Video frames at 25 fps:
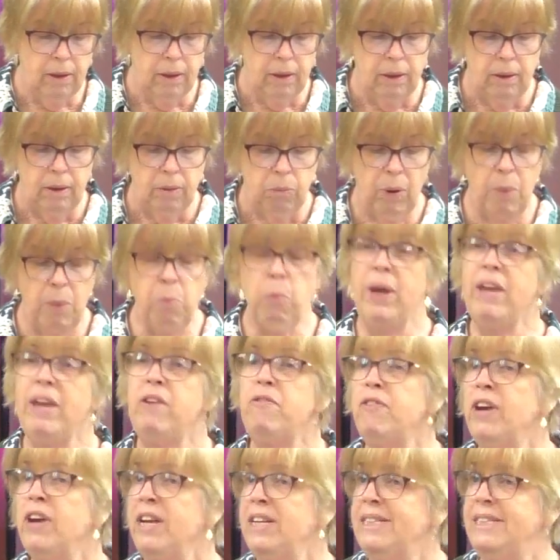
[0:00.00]
When we
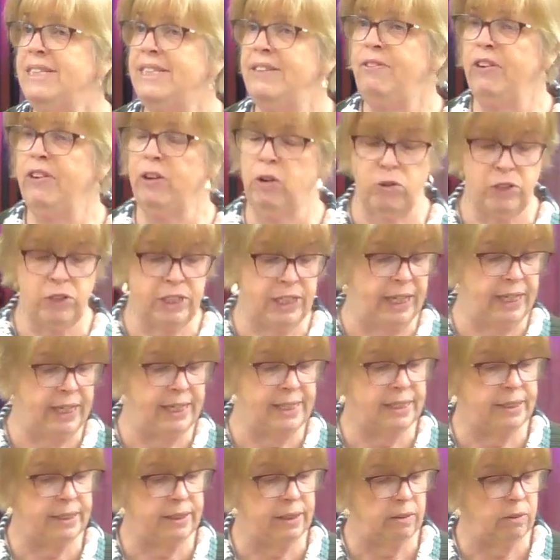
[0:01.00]
face
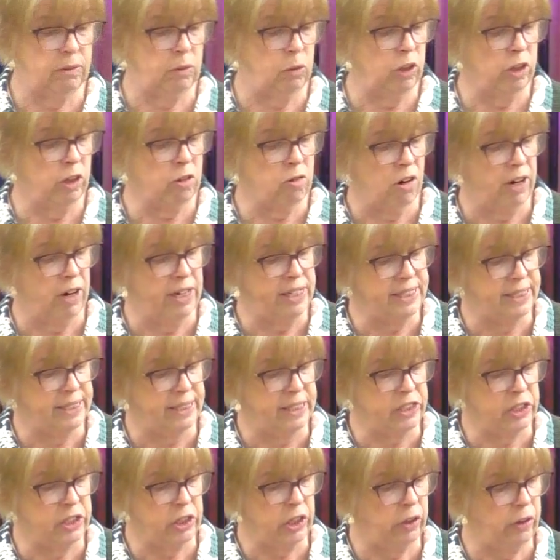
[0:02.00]
difficulties or a
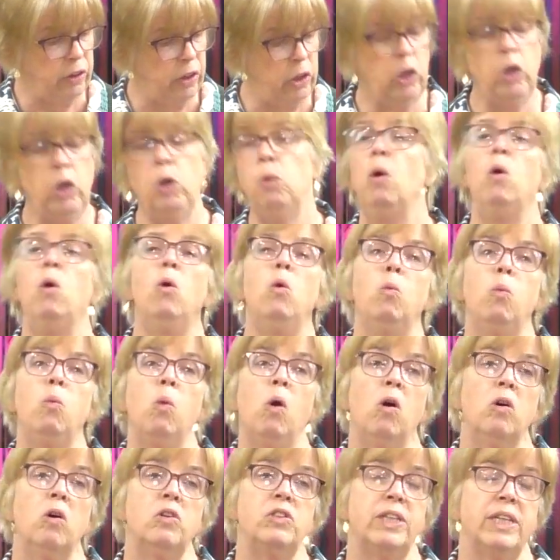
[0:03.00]
crisis, who or
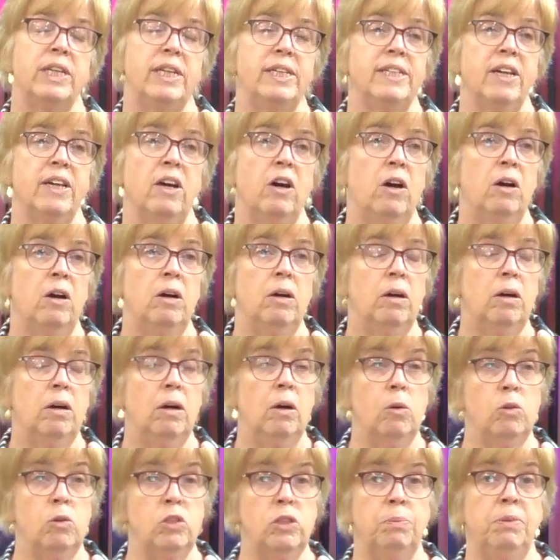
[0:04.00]
what is our
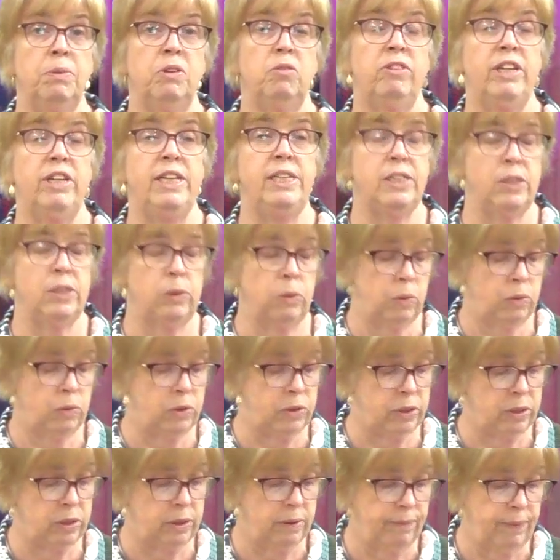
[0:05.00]
ultimate
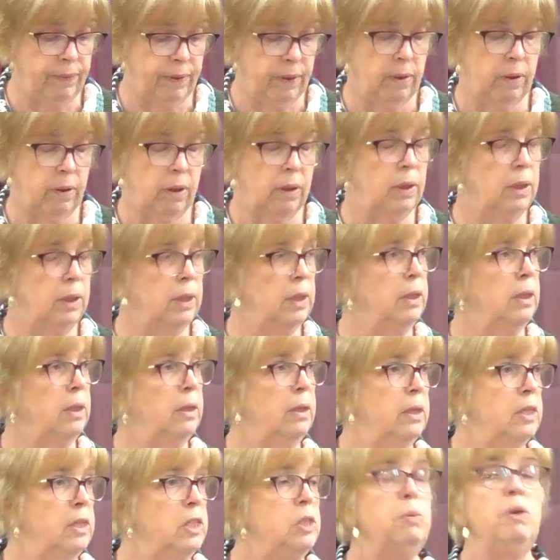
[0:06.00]
resource?
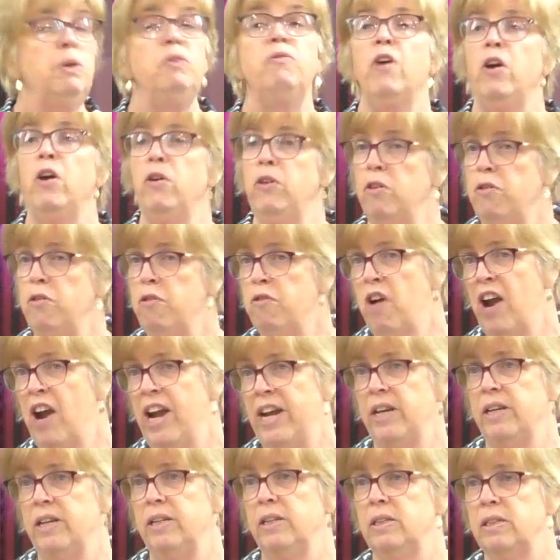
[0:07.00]
Do we phone a
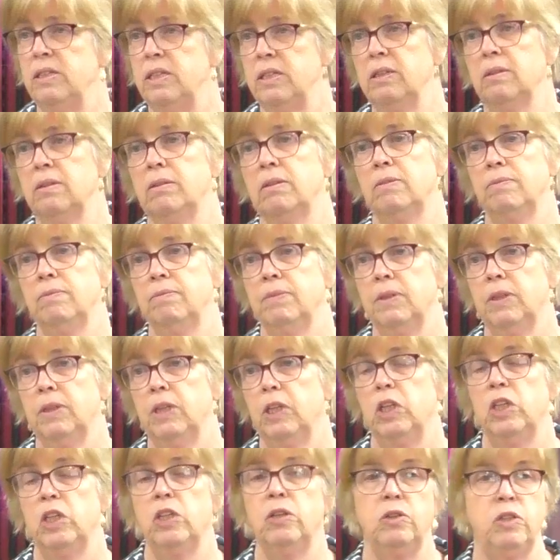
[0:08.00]
friend?
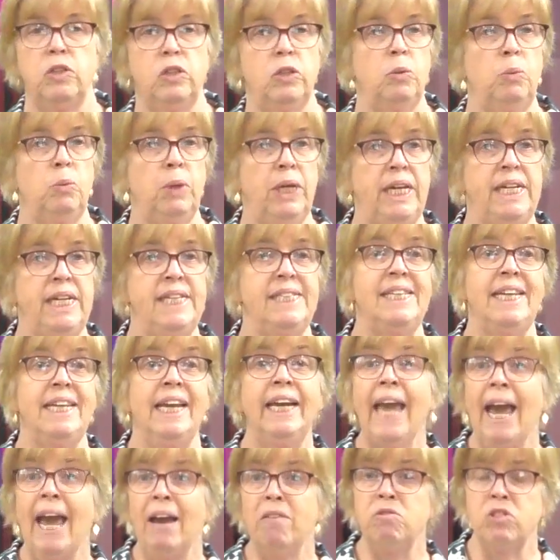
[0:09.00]
Do we see a
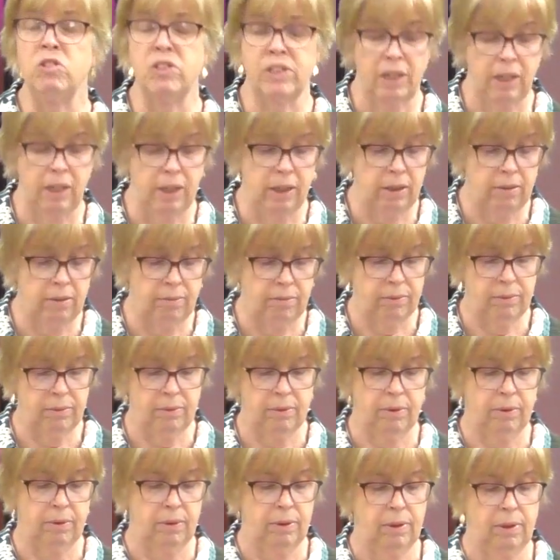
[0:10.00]
counsellor?
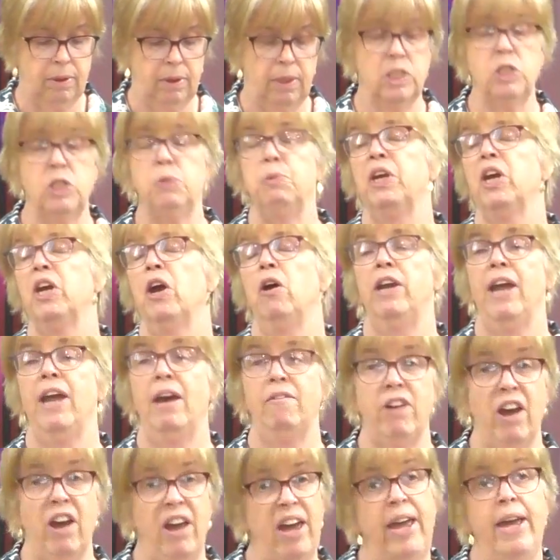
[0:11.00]
Do we go and have
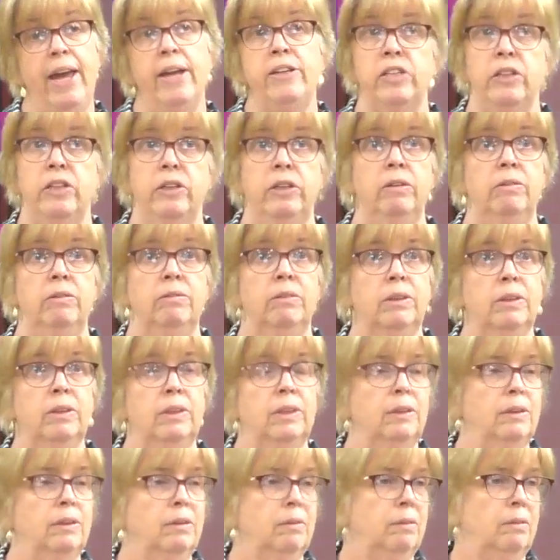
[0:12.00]
our hair done?
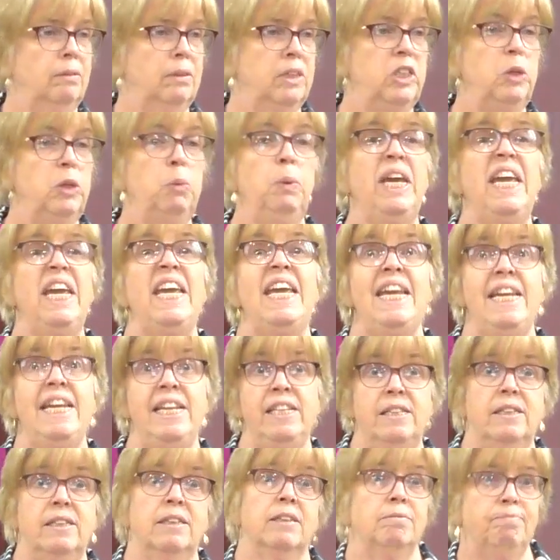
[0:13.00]
Do we
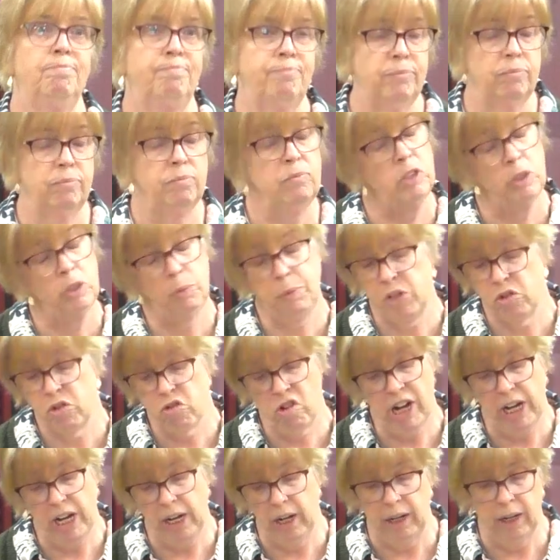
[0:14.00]
eat? Do we
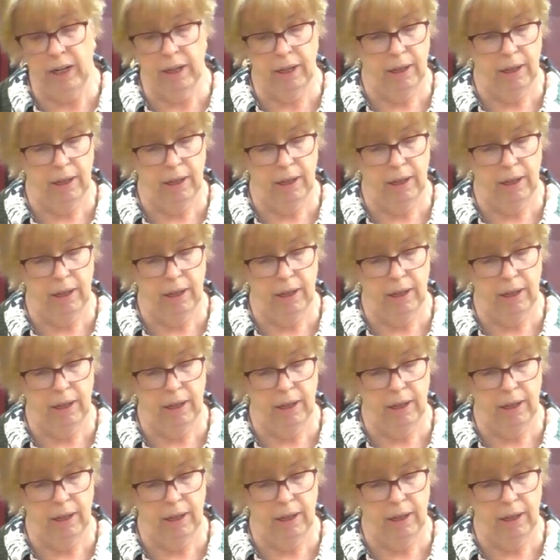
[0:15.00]
drink?